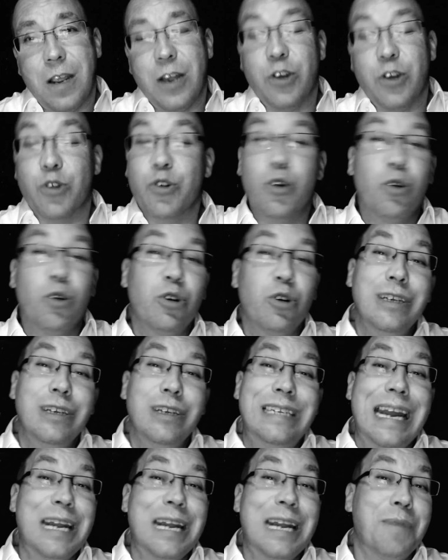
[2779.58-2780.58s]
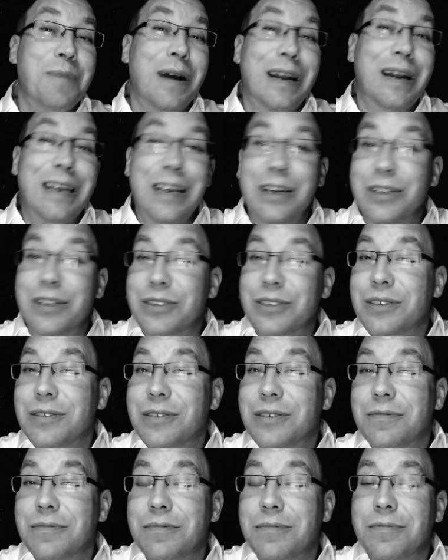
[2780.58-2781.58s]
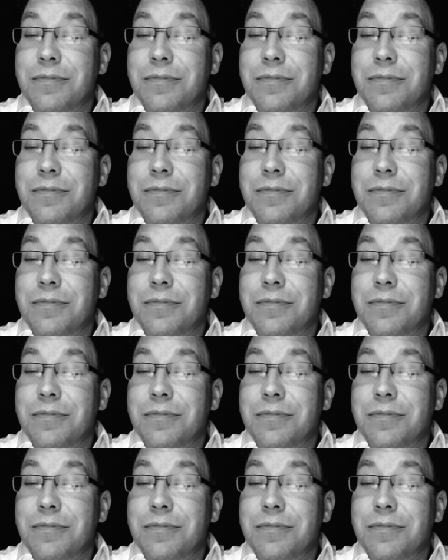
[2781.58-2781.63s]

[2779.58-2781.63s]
And you're no good to anybody else